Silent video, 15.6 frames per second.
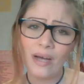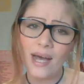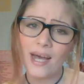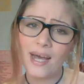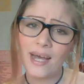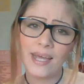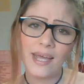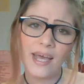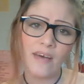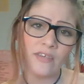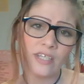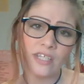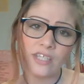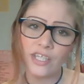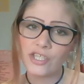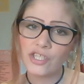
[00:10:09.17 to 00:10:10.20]
I have an
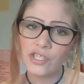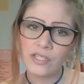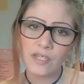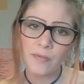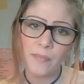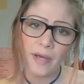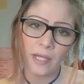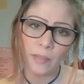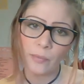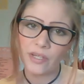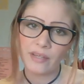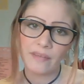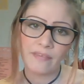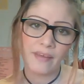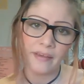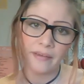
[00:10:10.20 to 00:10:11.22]
addiction to buying pretty
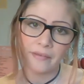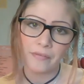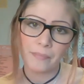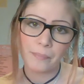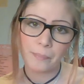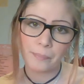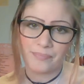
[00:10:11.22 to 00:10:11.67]
things.